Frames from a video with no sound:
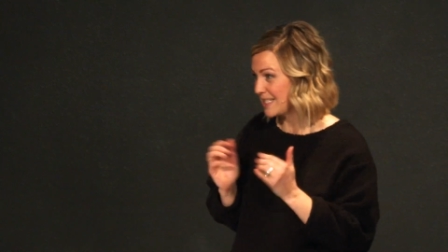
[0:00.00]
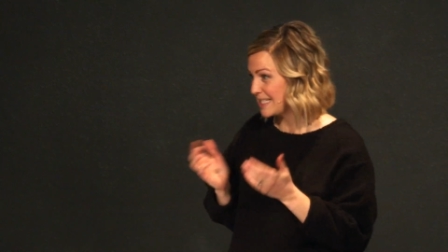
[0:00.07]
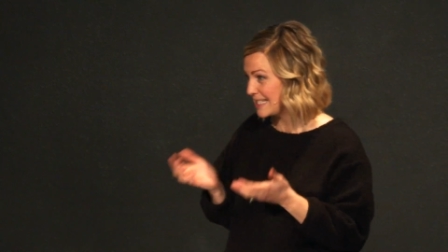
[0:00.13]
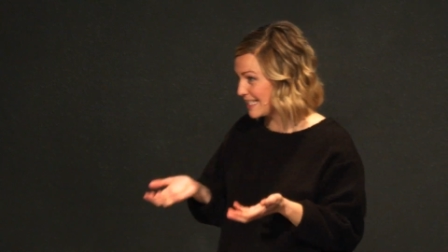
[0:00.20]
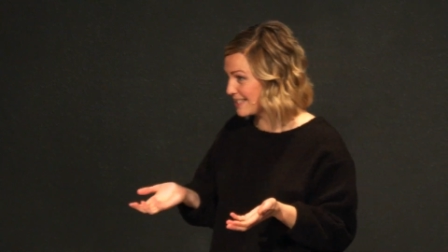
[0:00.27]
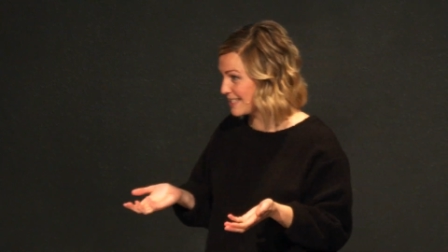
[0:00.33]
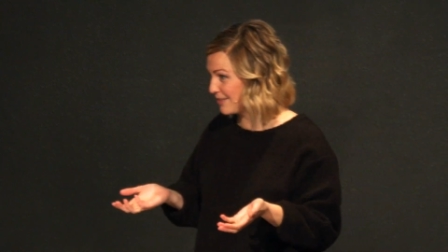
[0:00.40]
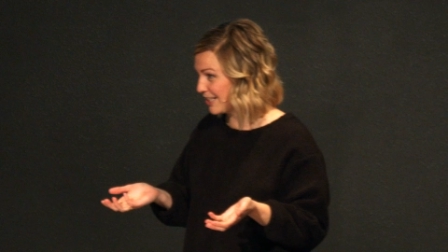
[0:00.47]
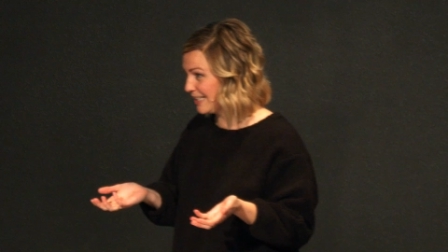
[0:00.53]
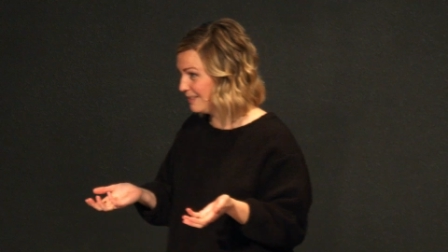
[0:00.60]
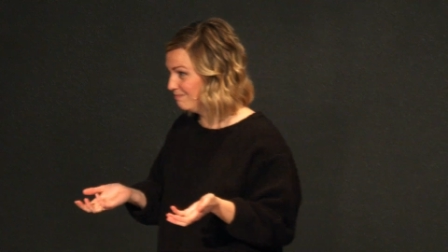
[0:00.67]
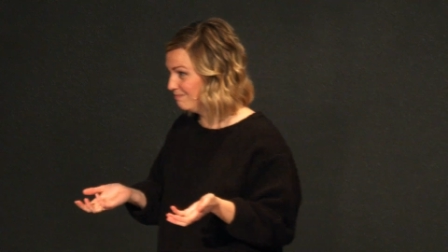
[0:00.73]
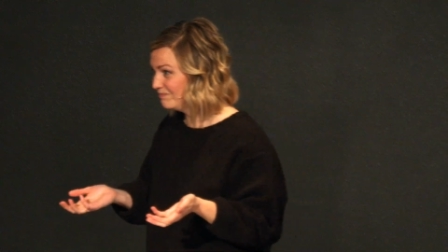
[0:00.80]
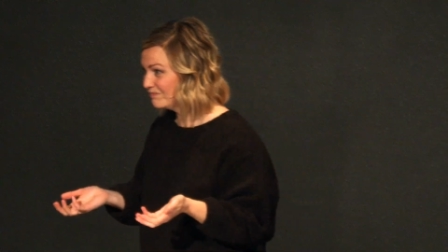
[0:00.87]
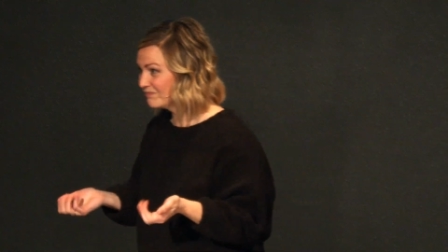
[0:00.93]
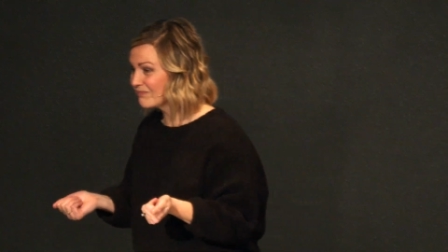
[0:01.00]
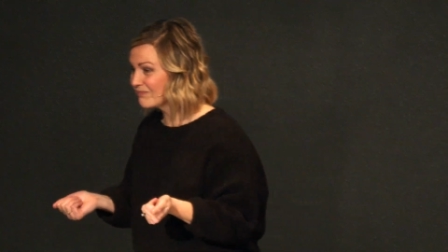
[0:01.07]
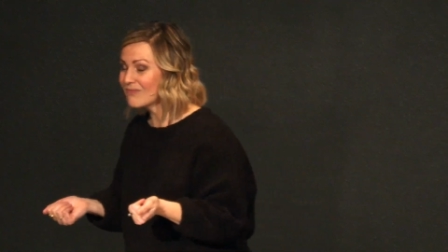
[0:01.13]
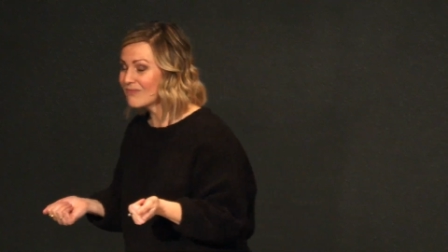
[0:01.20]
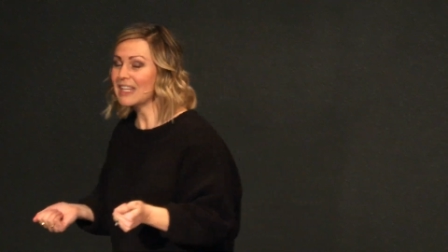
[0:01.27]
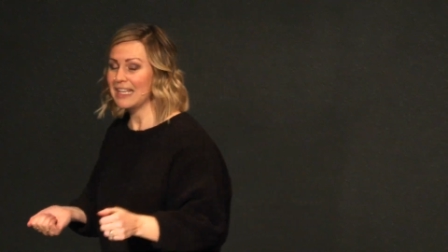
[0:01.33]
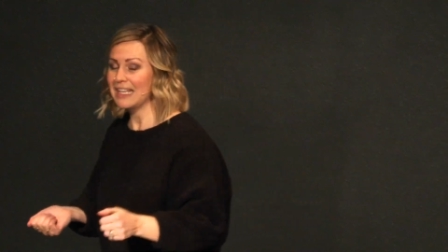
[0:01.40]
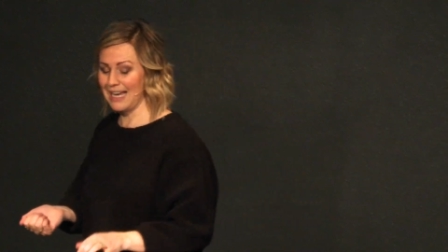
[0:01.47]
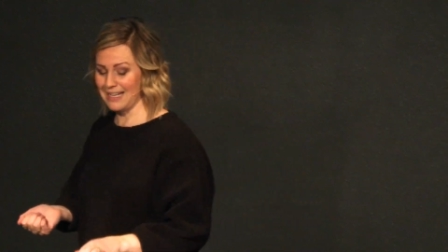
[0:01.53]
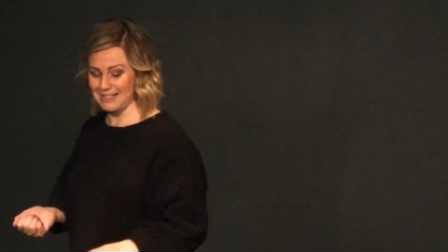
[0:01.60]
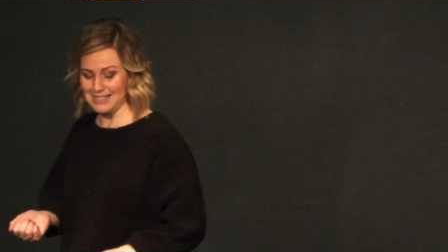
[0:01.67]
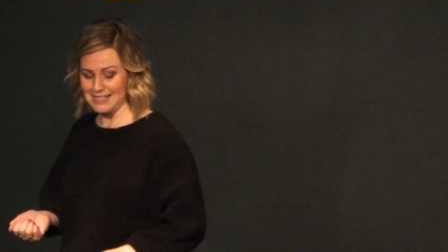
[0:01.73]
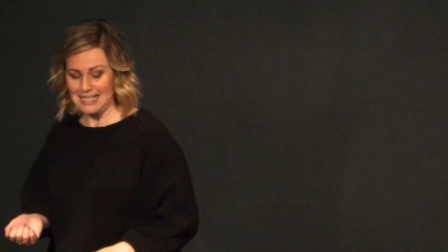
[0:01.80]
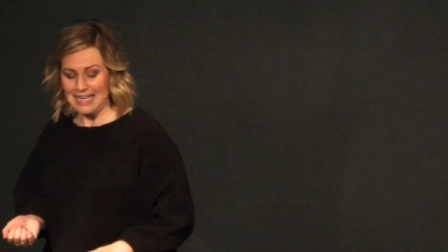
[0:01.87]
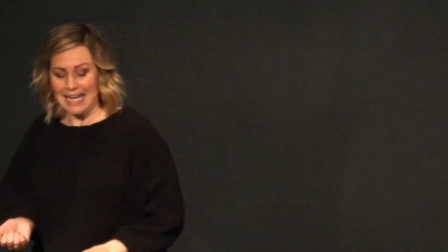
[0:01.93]
Doesn't that sound good? Yes.
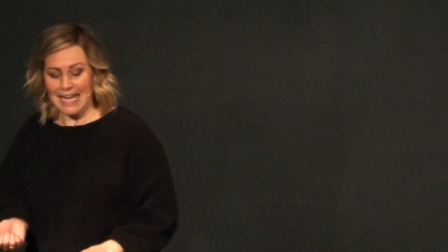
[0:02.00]
Yes.